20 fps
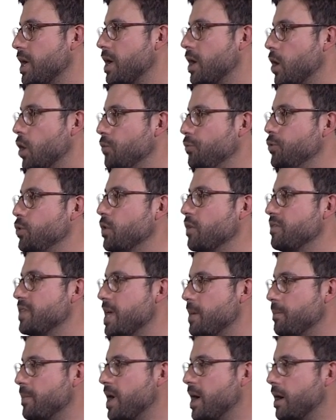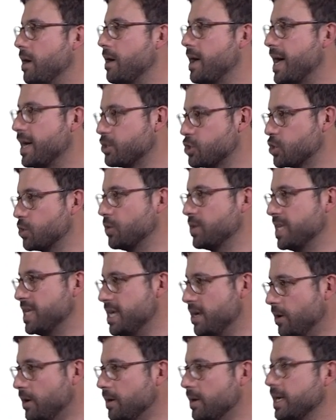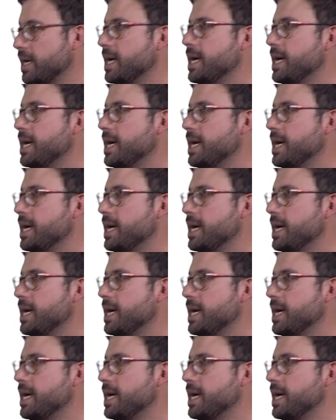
Uh, a few of them uh, are shown here.